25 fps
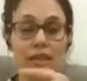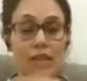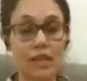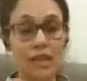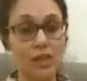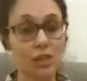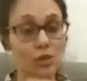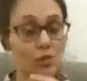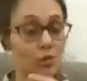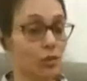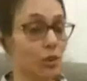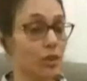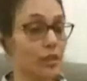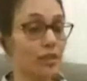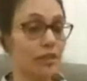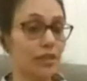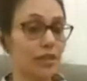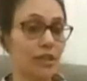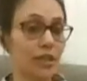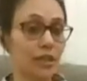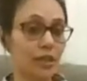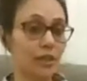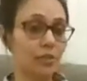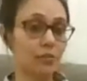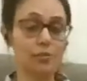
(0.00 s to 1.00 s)
it will
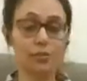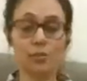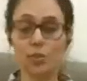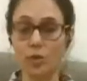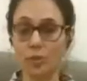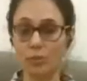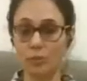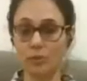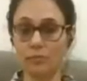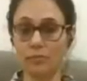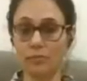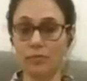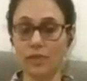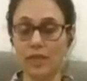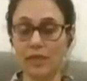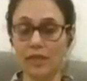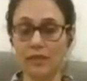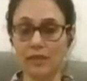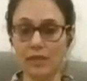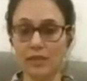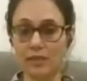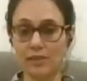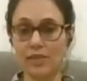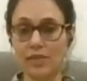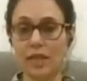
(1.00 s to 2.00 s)
create a problem in
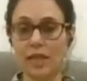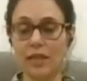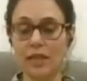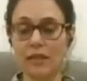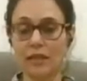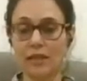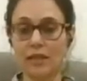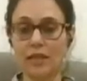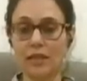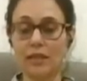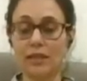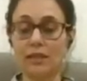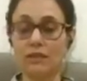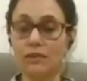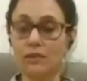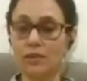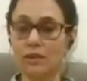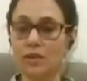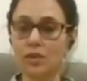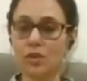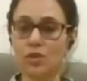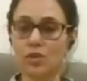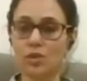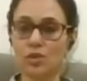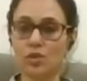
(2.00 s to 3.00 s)
their psyche and in
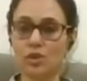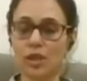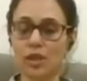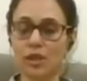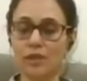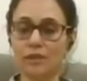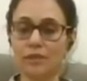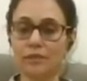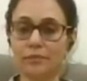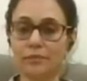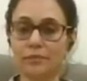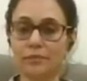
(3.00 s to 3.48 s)
their inner child.